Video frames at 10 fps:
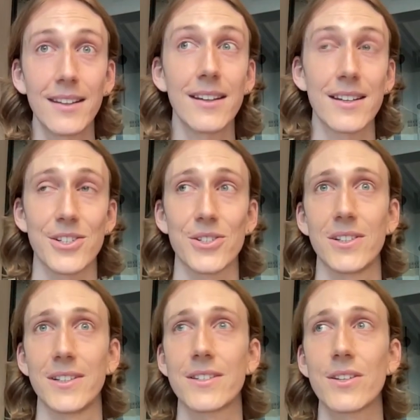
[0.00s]
Yeah,
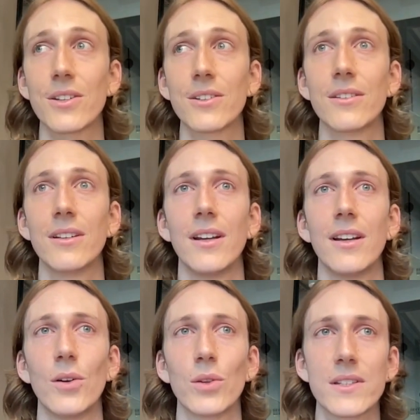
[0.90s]
sure. So
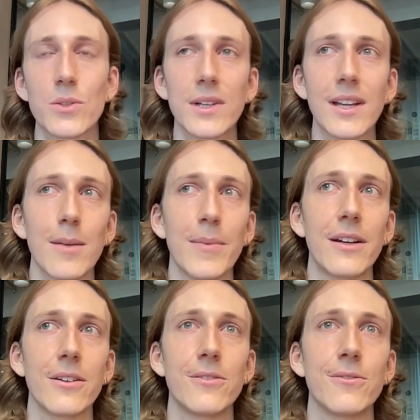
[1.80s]
Squid came
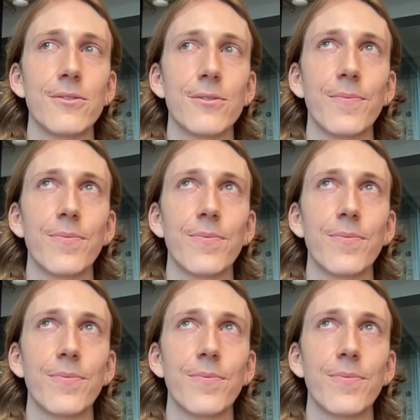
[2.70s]
out of